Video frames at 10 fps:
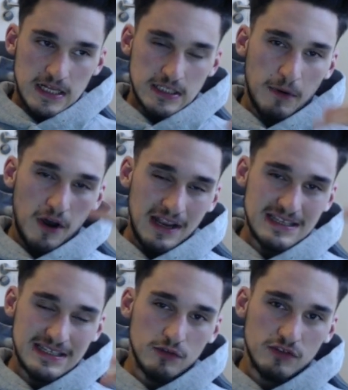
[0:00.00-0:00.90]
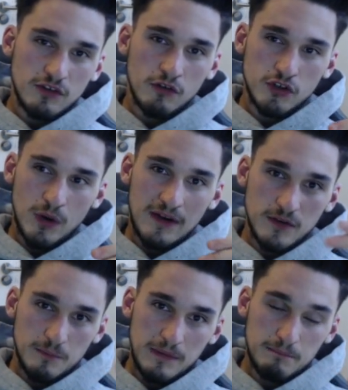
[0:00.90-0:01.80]
To buy and sell stocks, you have
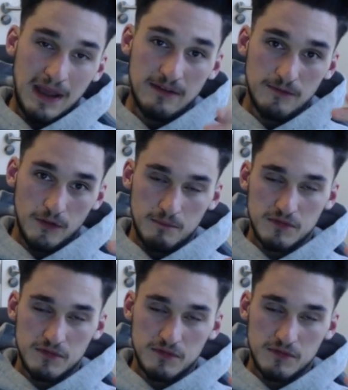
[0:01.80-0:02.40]
to pay for them.